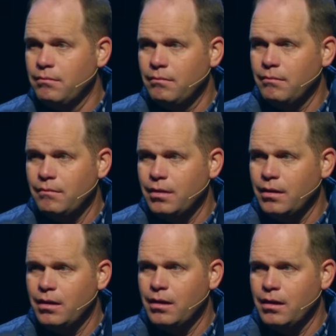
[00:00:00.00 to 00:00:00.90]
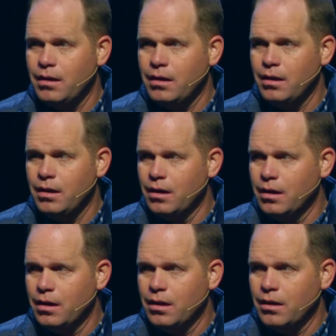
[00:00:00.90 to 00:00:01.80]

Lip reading: [no speech]